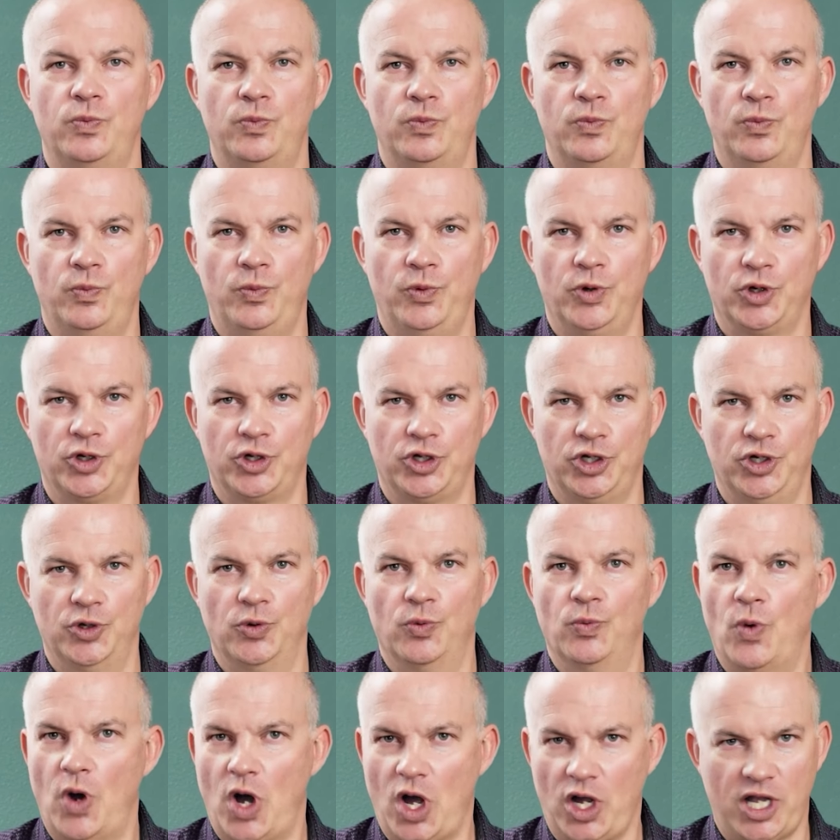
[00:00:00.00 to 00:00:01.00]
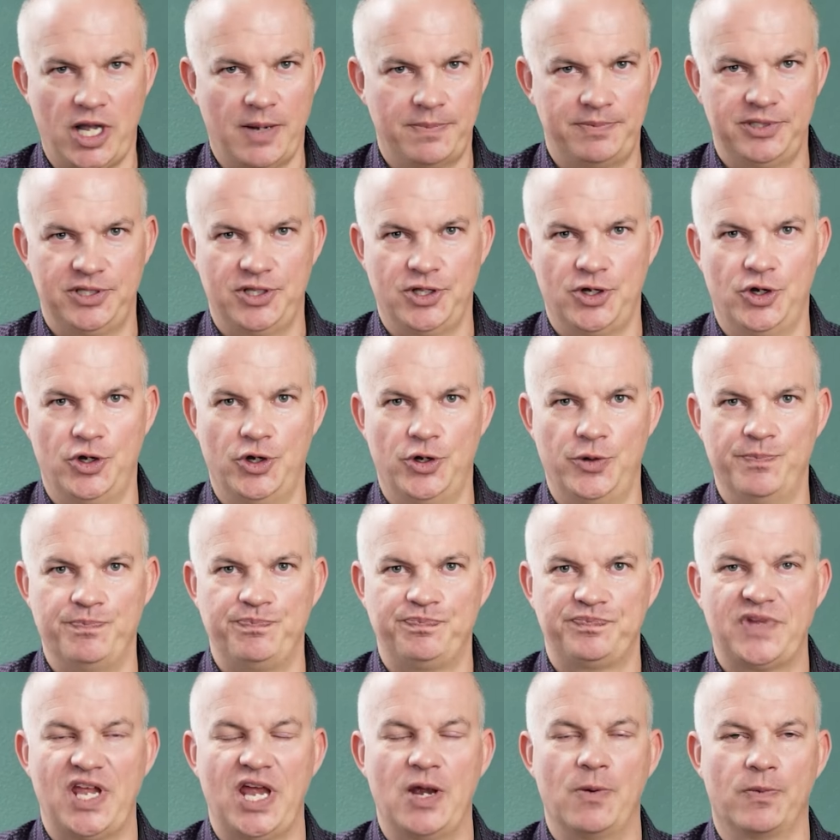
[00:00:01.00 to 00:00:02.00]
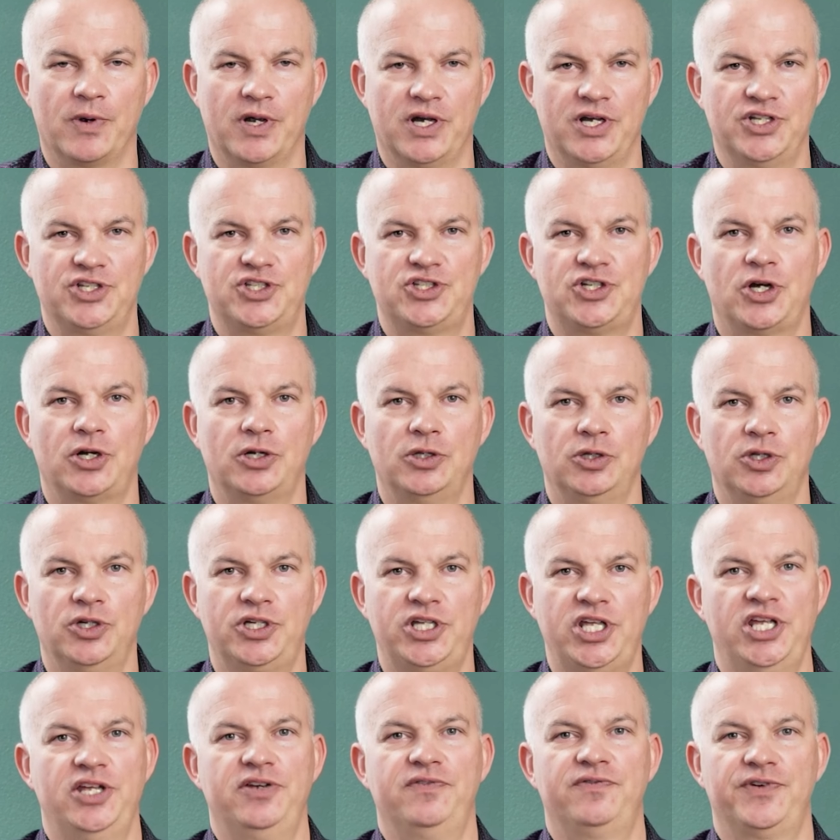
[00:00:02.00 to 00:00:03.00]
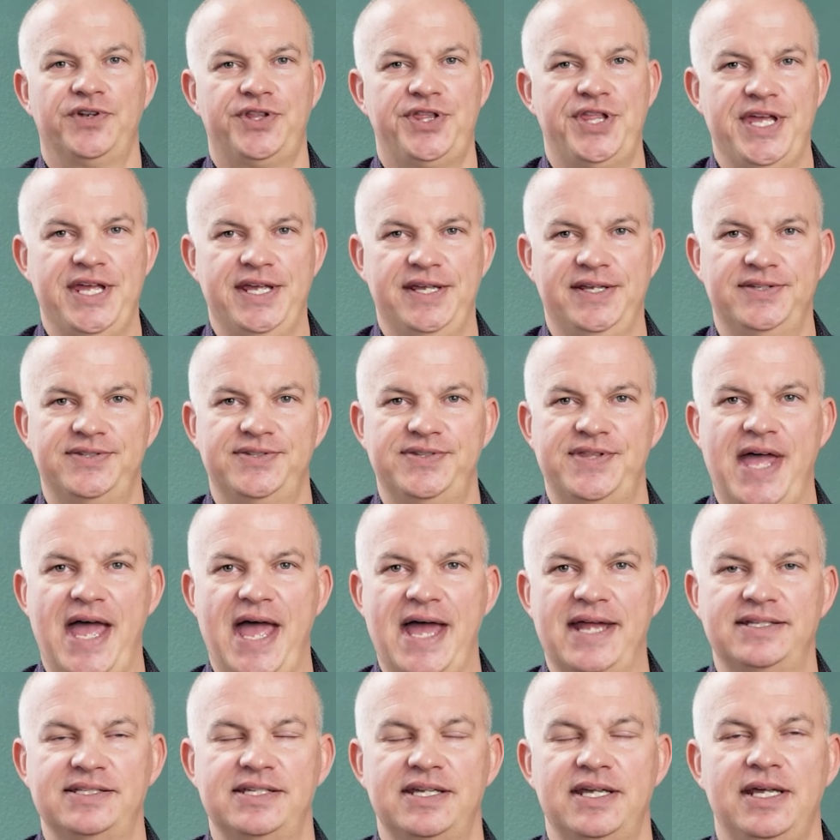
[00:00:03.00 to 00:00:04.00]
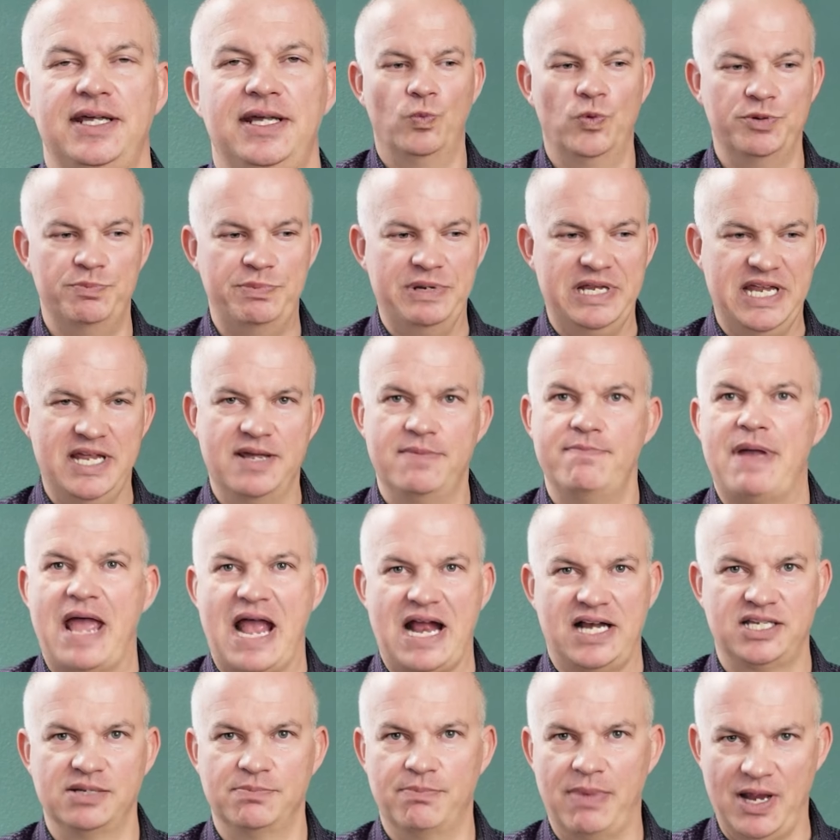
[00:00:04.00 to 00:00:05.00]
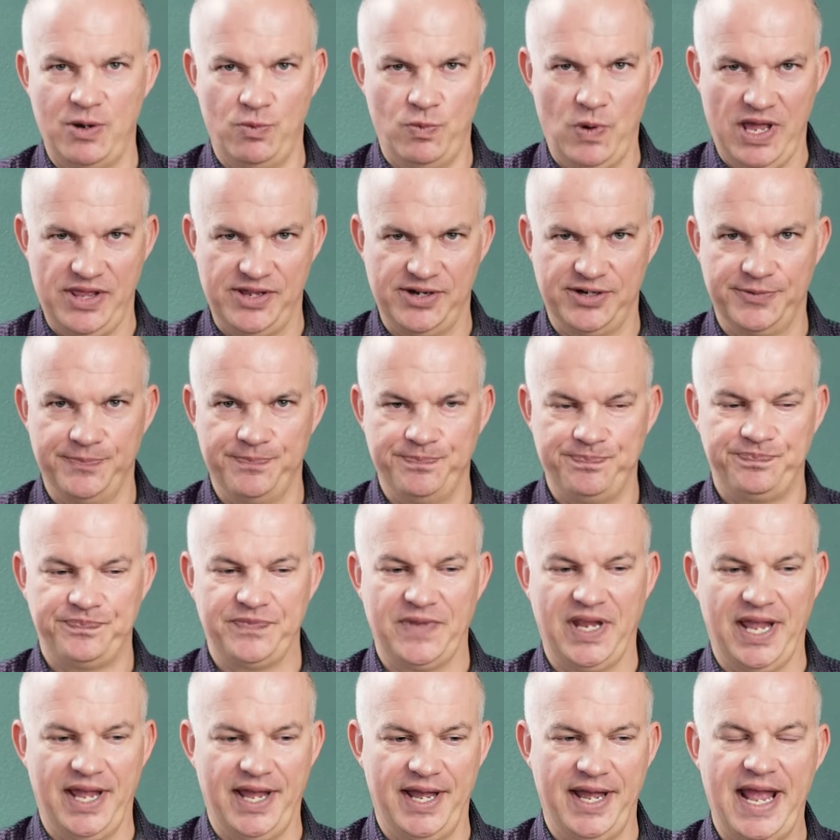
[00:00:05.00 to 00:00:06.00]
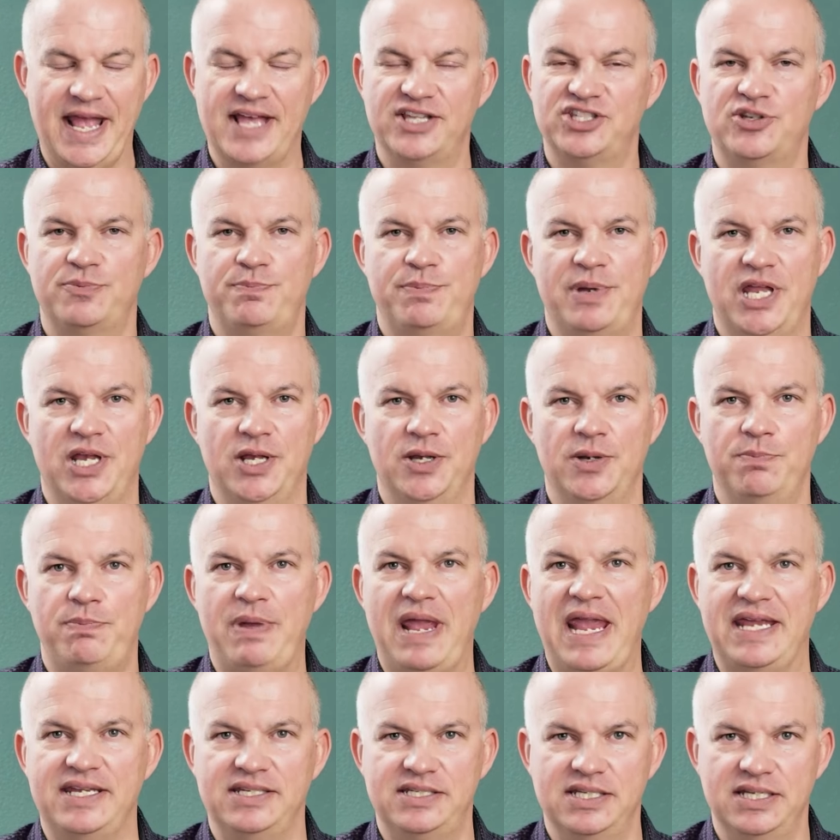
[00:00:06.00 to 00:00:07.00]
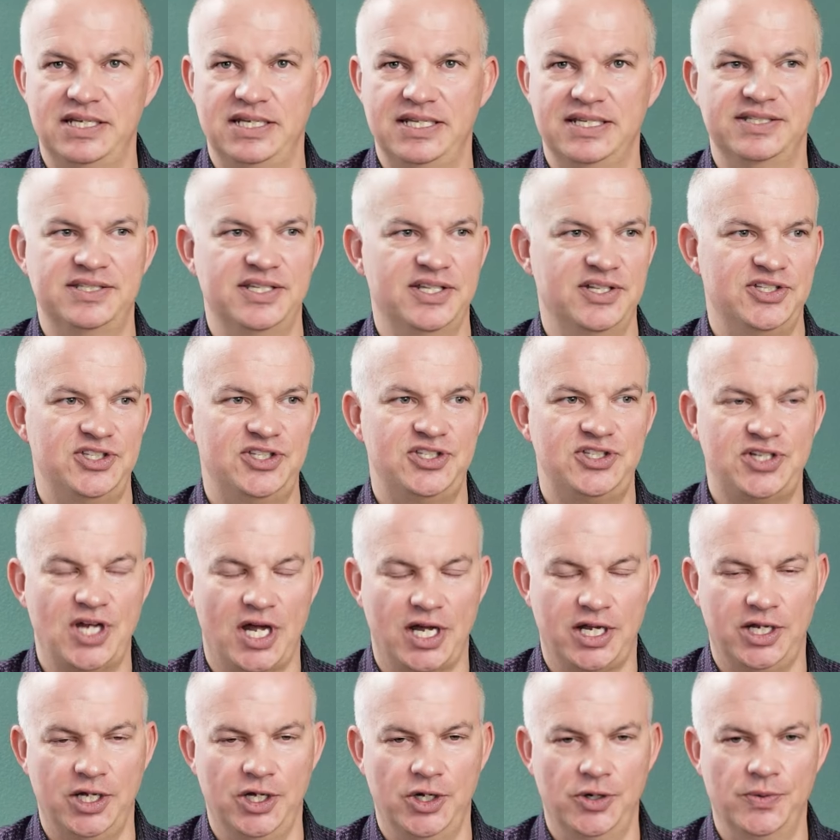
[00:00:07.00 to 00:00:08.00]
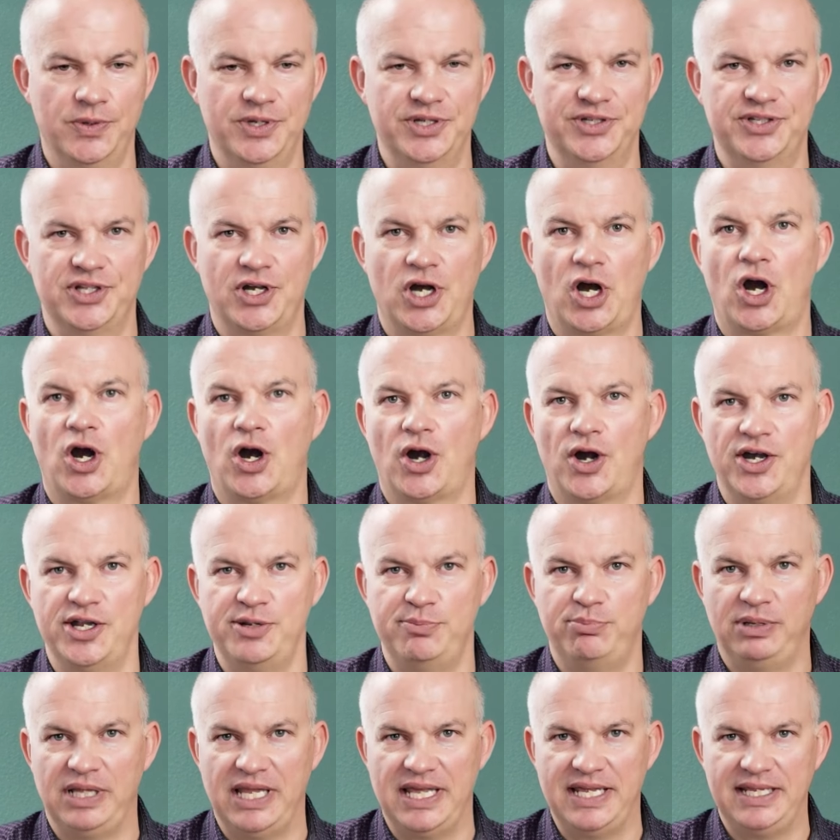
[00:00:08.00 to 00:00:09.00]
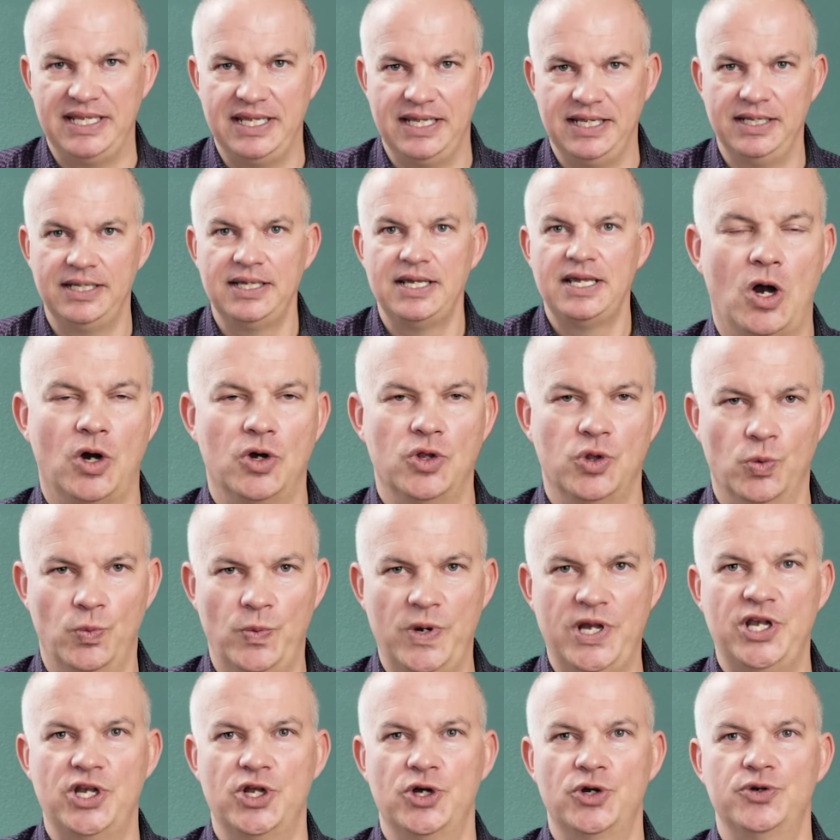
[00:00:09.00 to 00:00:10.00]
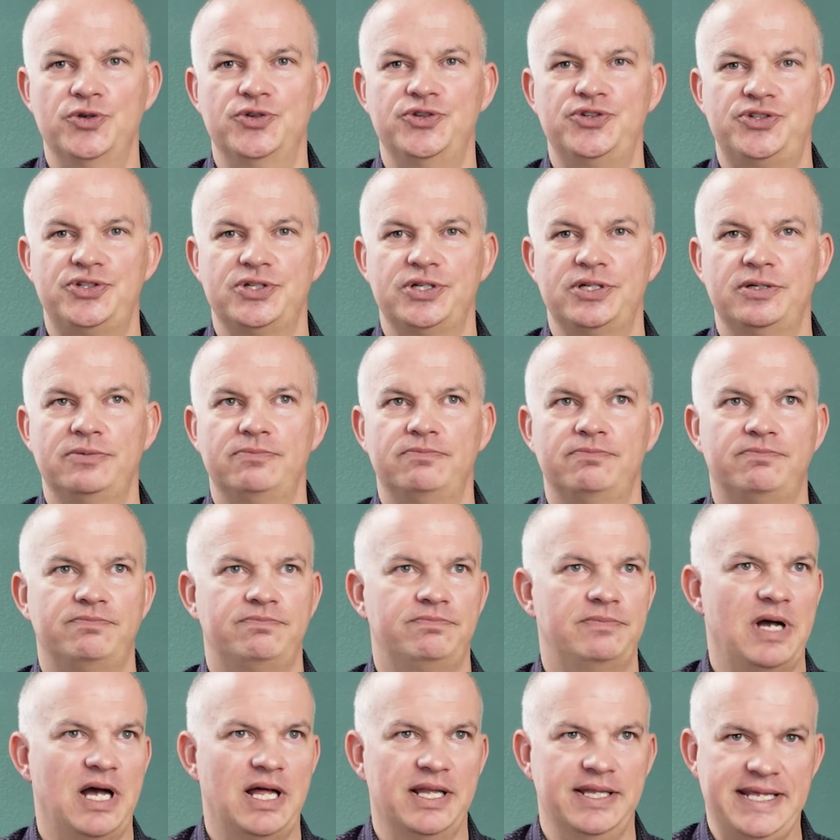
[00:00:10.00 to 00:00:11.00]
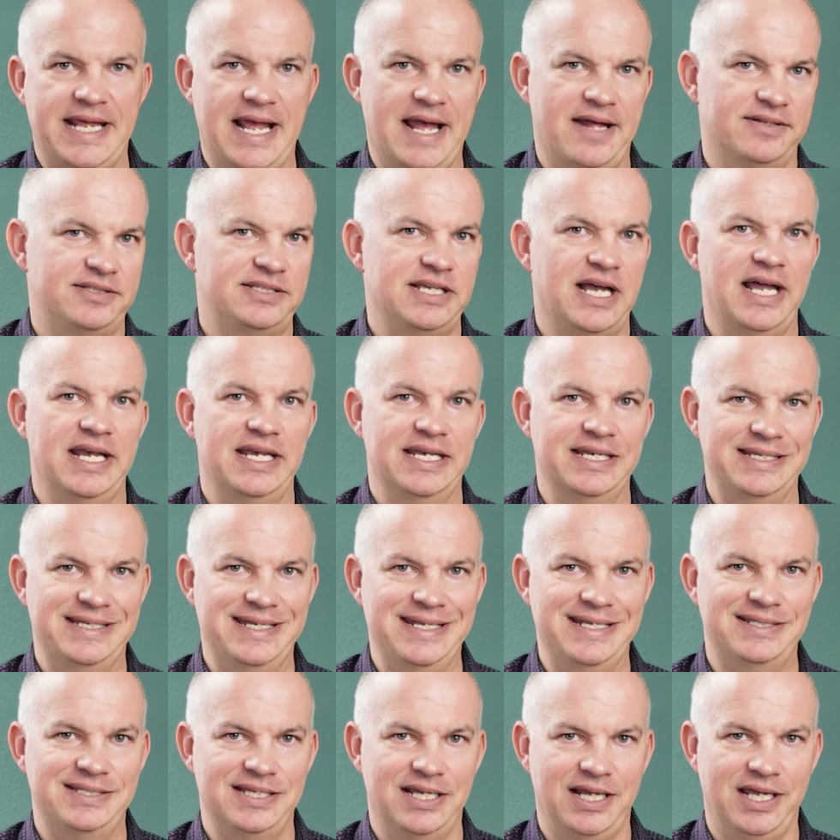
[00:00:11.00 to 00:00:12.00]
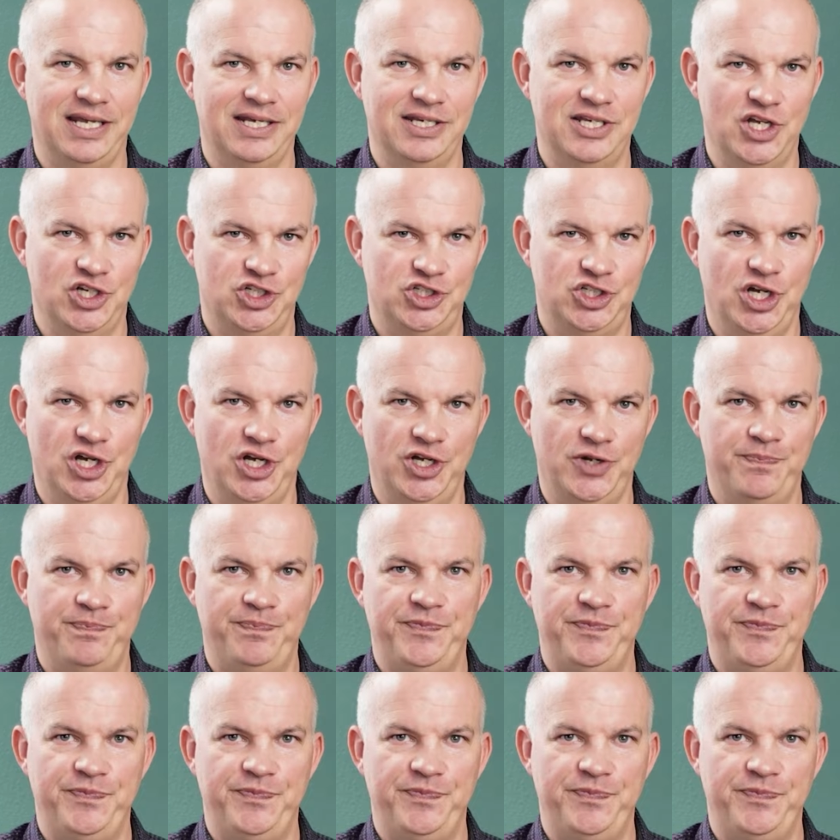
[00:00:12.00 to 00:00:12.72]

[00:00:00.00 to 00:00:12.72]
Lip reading: we're going to walk up to the home and we're going to start looking for things that would be impacted by weather. Has it been painted? Is it stucco? Is it hardy planking? Are the windows on the outside in decent condition?